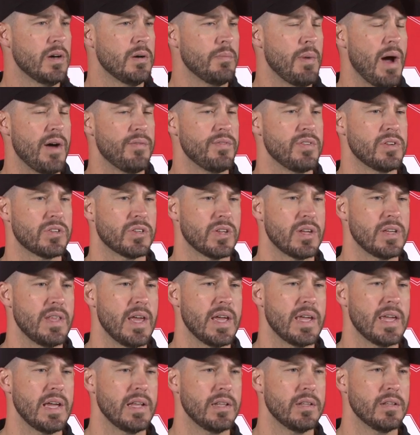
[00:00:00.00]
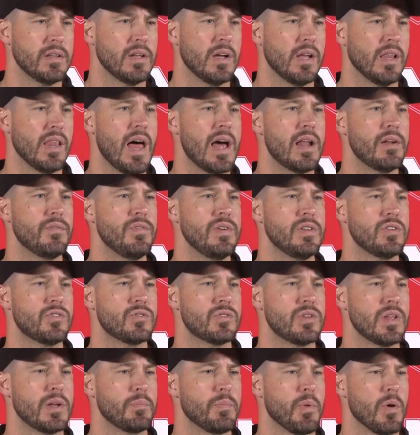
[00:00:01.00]
Obviously, they get in a lot of
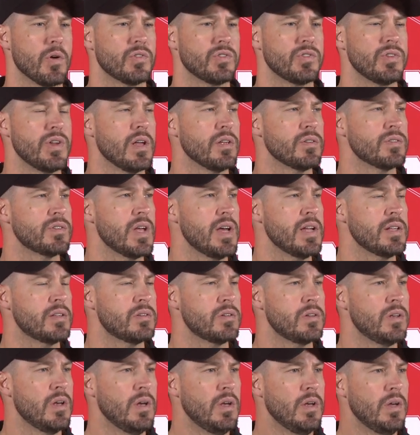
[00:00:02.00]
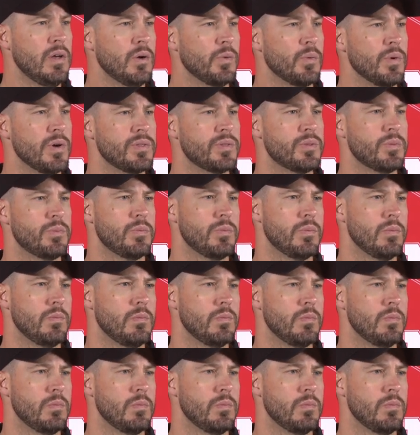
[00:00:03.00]
interesting personnel sets with